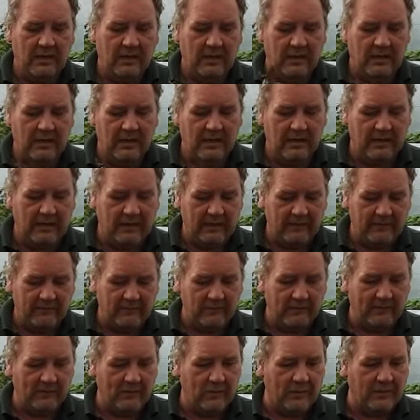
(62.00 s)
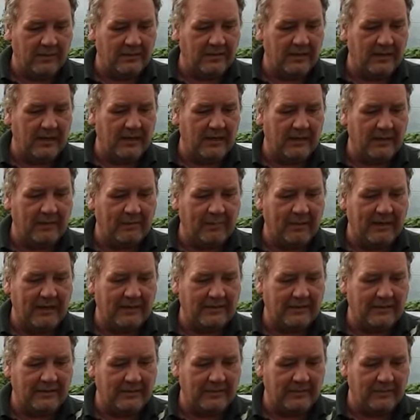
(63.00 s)
leave it over winter, and then
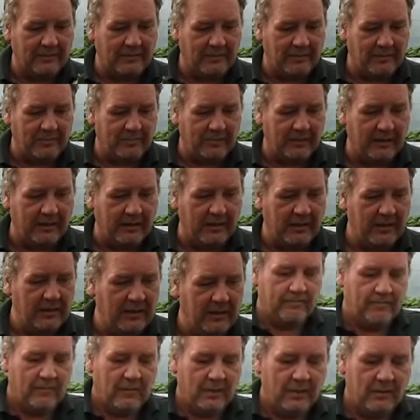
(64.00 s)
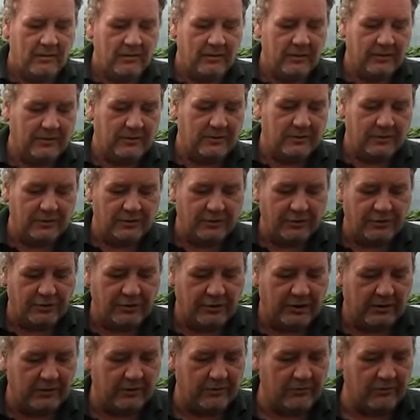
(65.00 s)
plant it out in the spring. Right, so just
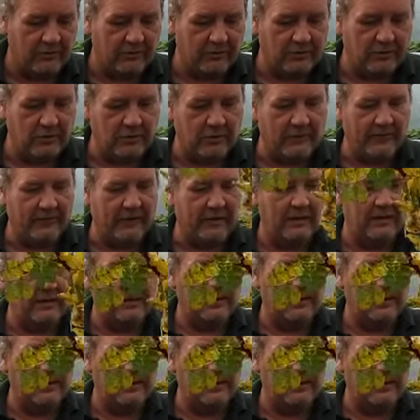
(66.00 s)
check the rows over.